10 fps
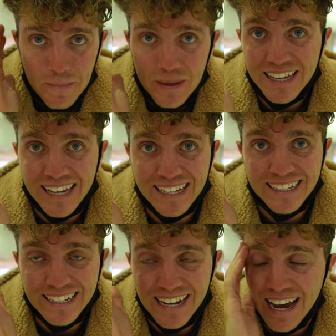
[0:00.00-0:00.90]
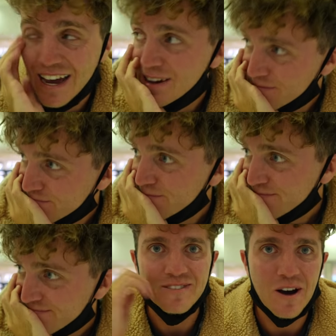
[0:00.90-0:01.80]
begin.
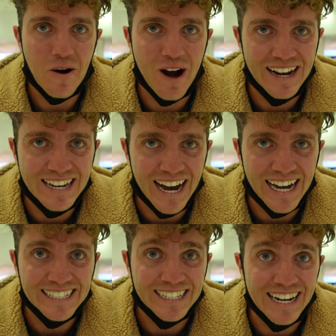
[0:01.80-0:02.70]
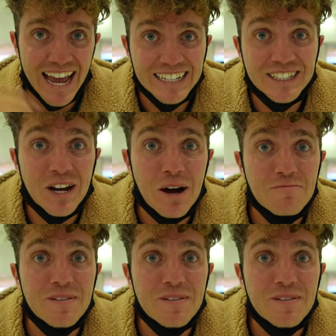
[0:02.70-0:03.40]
Alrighty guys, next stop